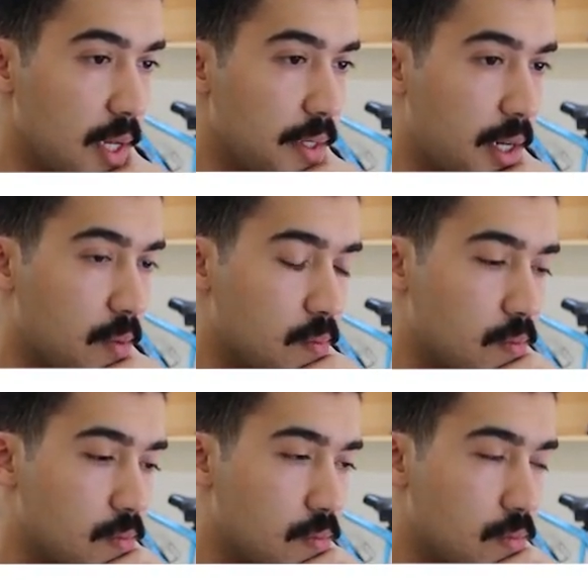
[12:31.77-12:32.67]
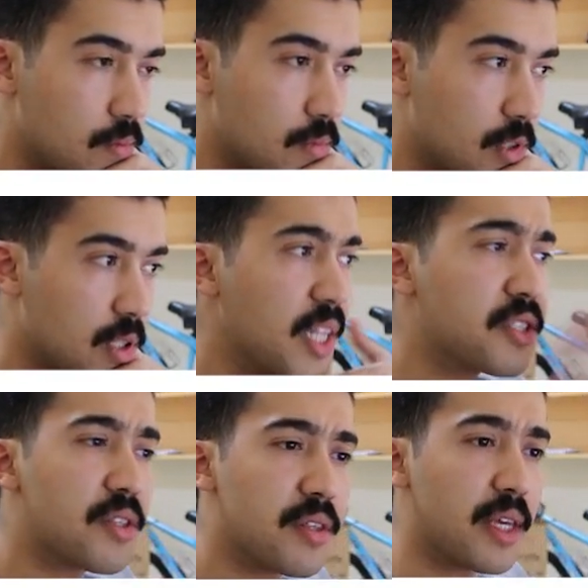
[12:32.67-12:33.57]
Now,
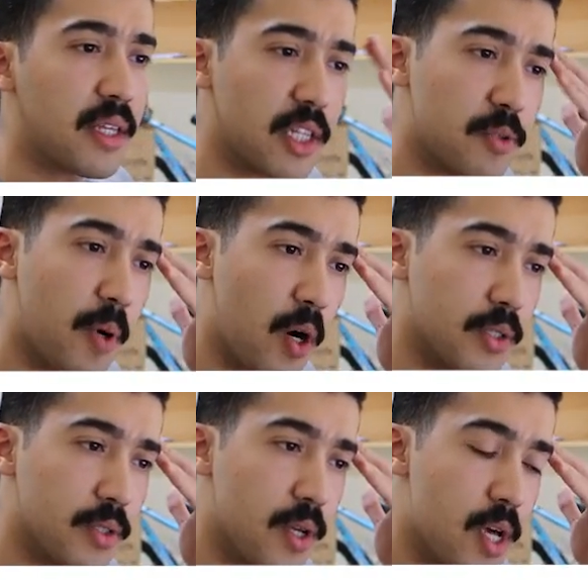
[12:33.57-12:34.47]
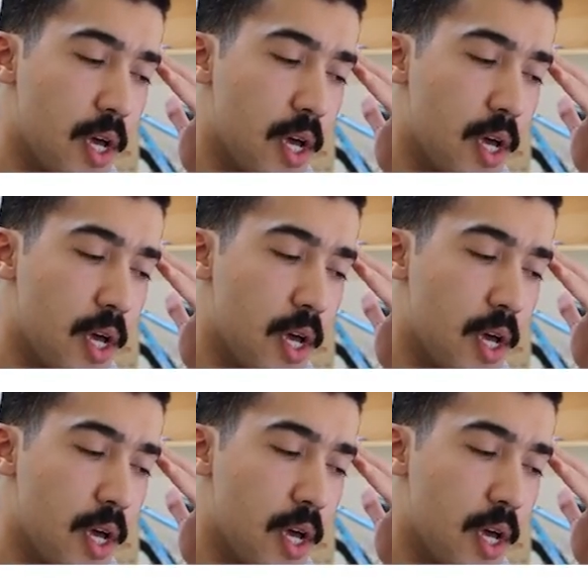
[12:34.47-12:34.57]
let's pause.